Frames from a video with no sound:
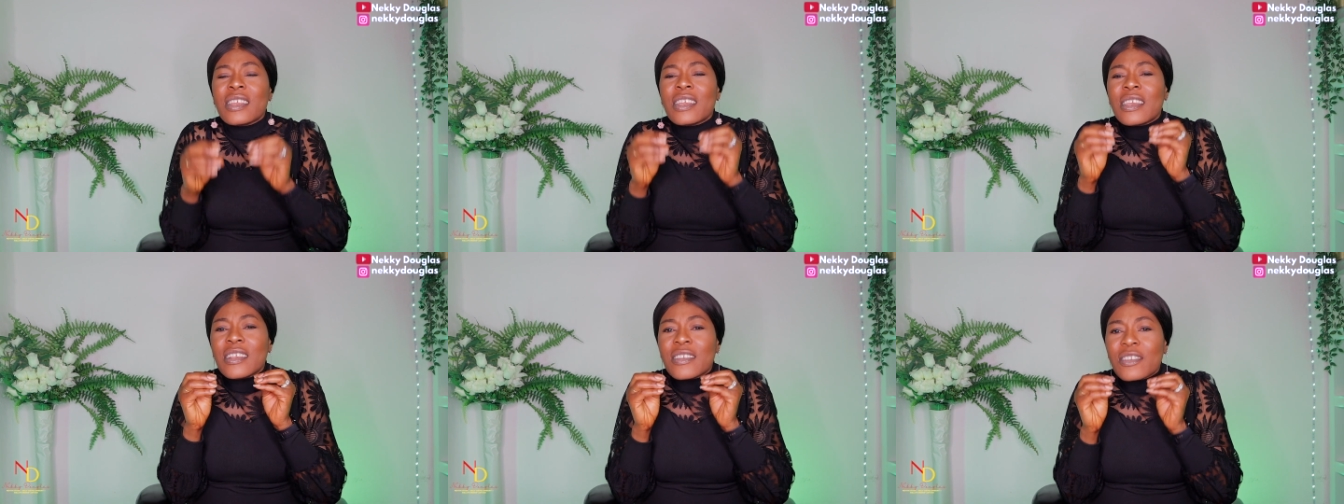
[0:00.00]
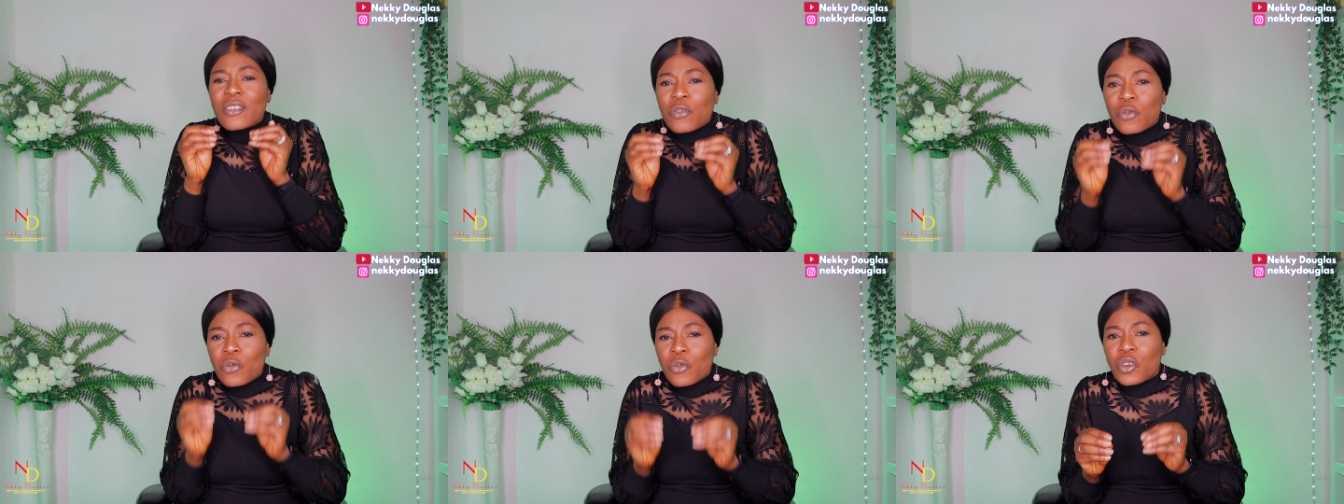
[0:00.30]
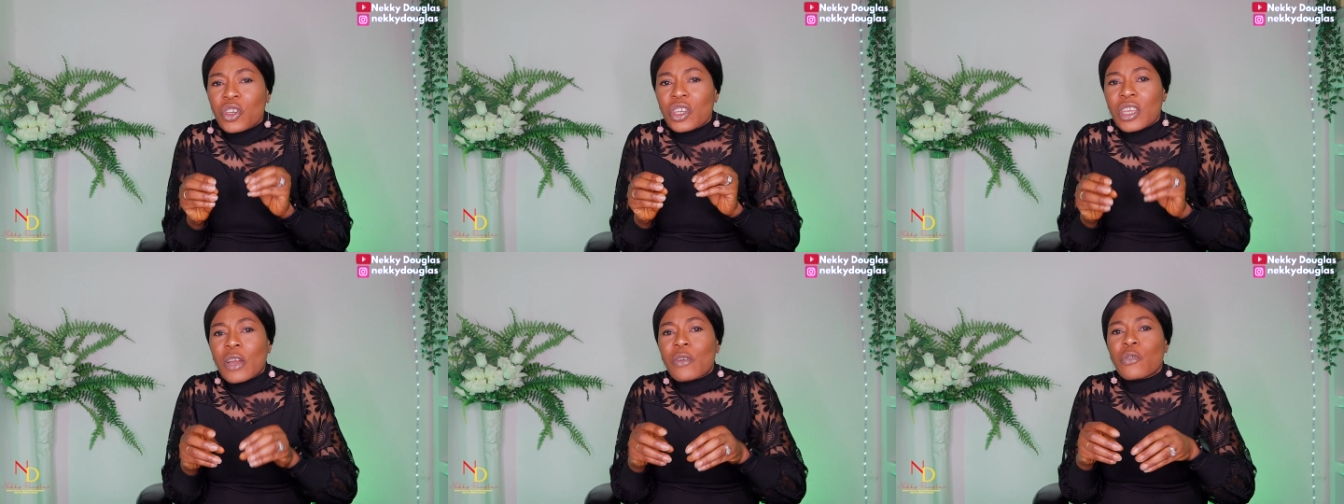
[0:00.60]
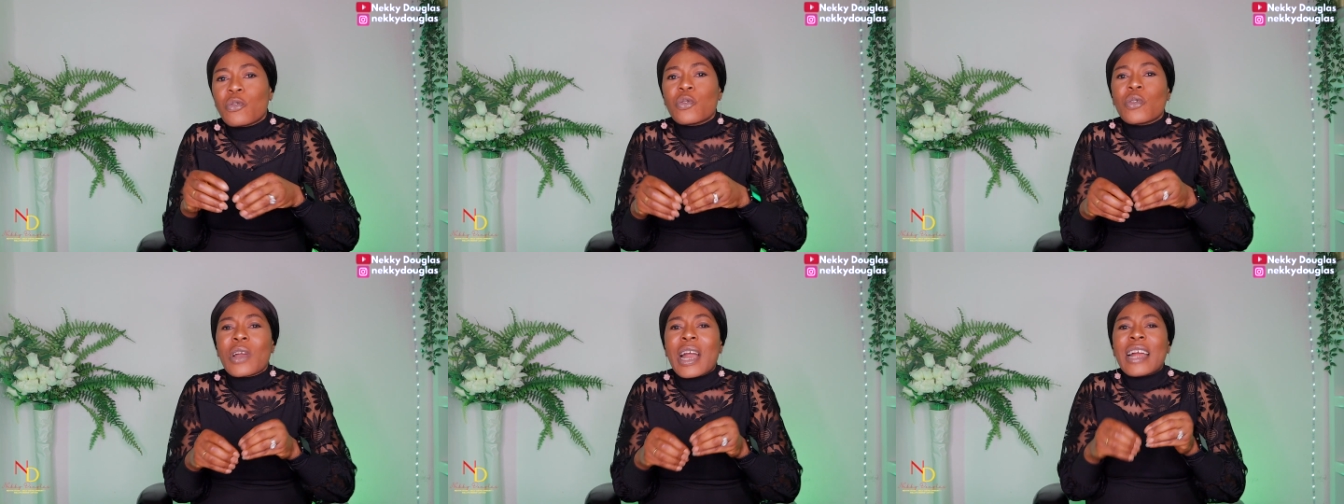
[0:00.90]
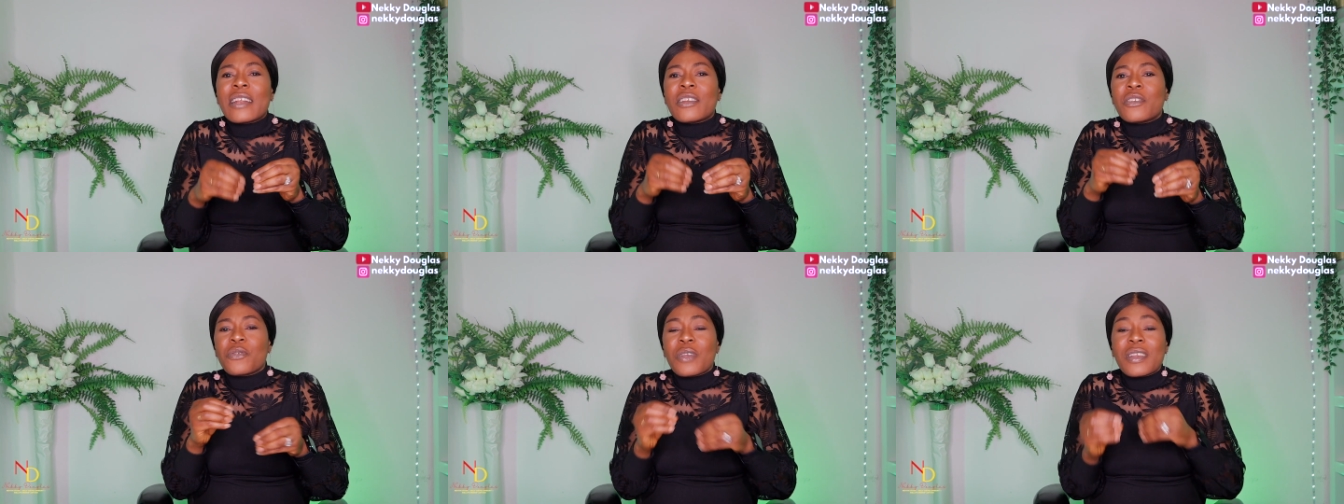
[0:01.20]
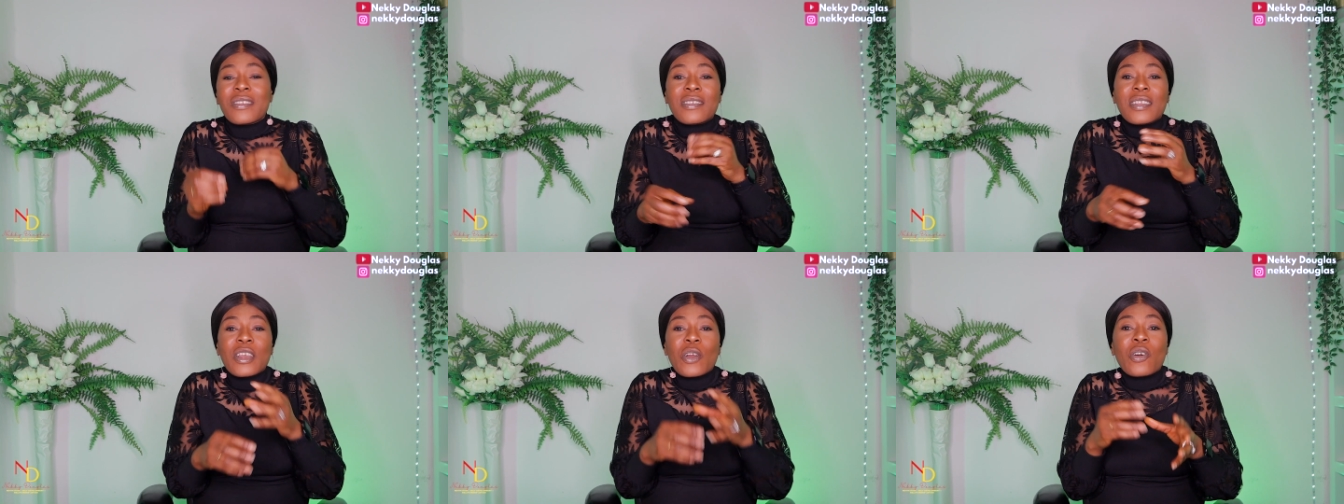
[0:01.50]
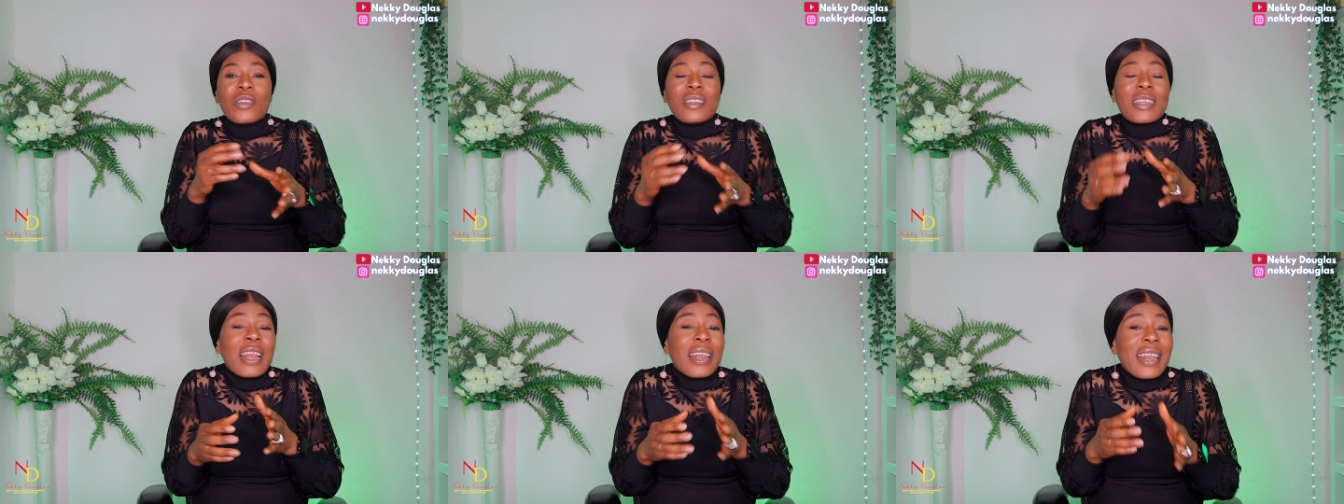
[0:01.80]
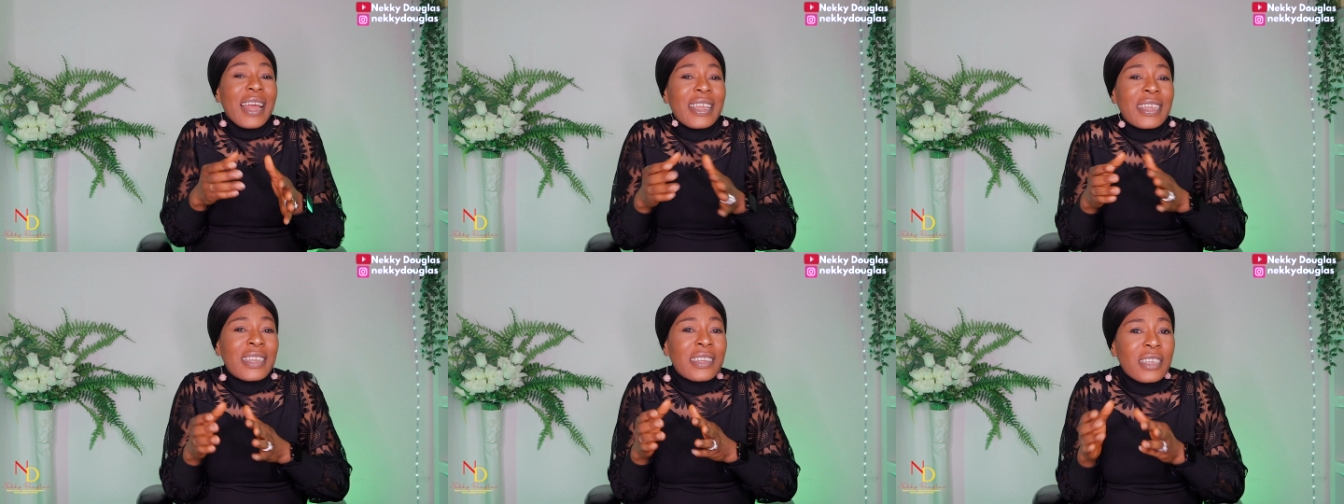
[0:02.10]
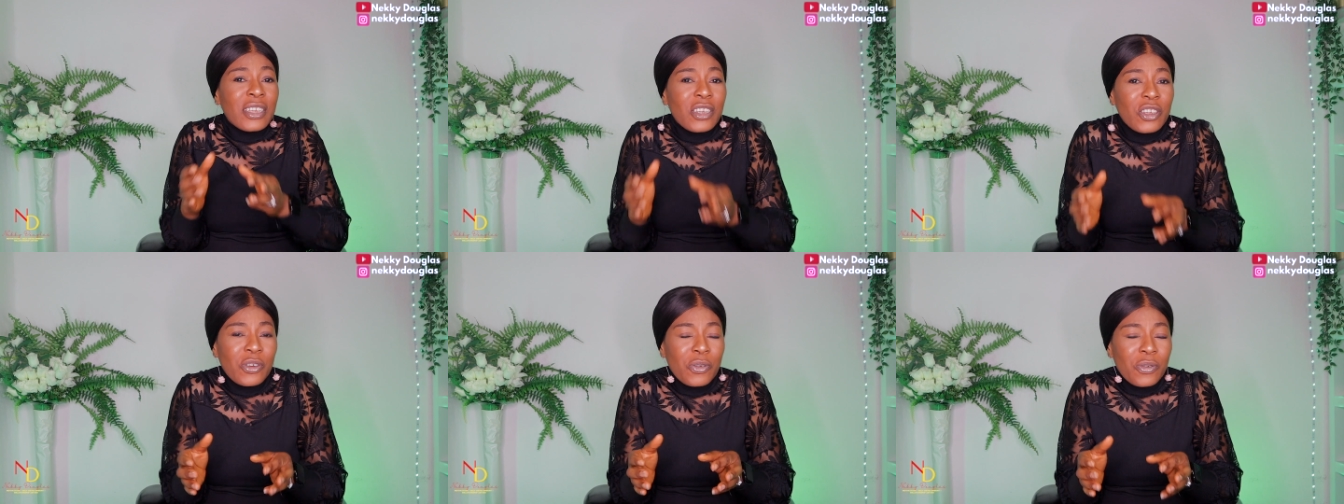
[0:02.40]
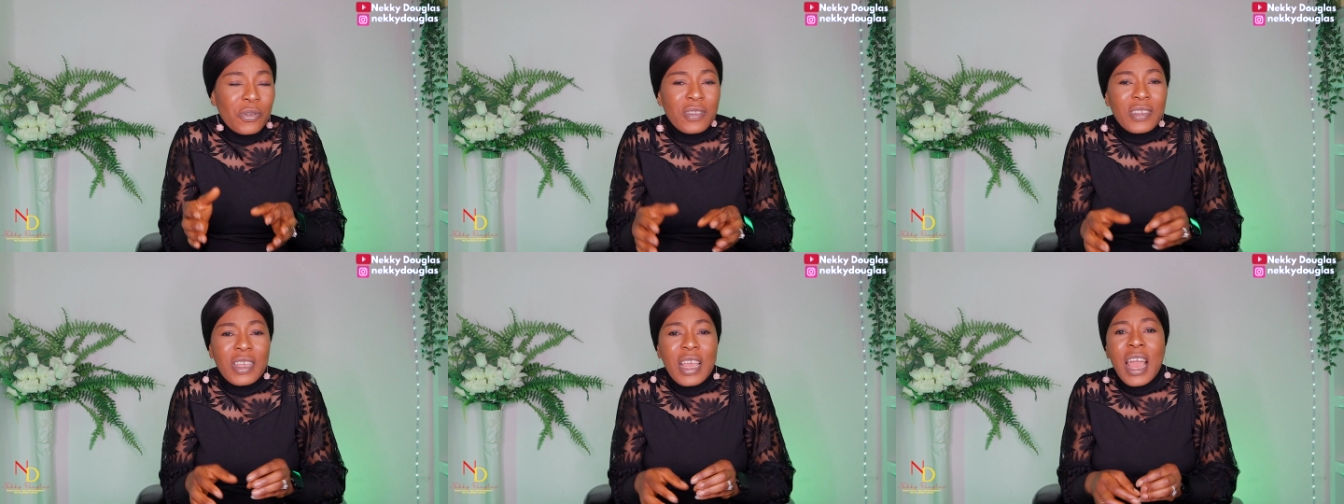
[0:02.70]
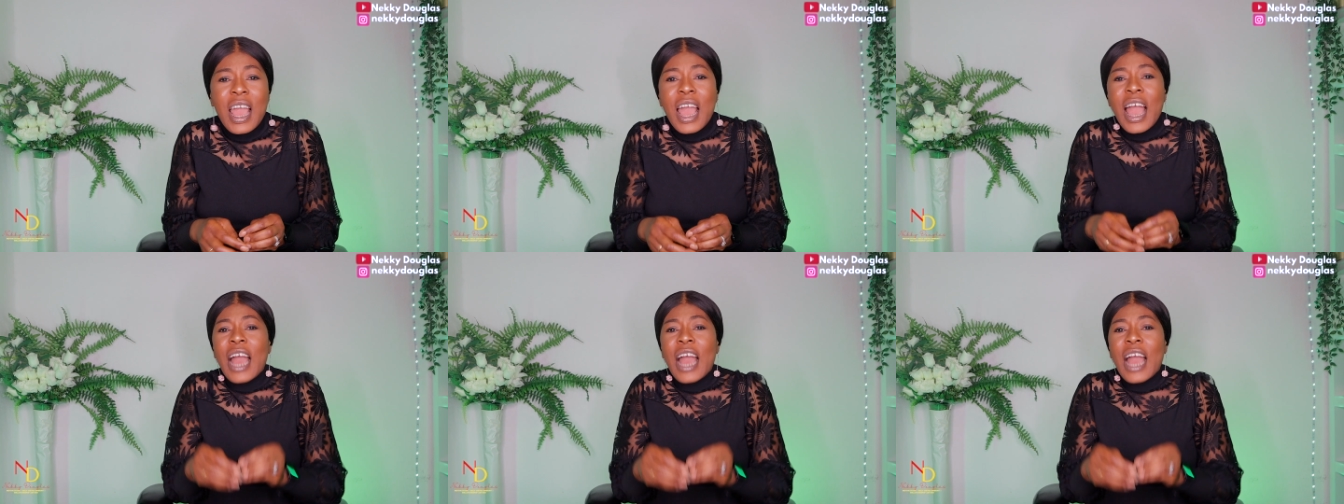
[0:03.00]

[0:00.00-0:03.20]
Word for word: it's crucial to address the underlying issues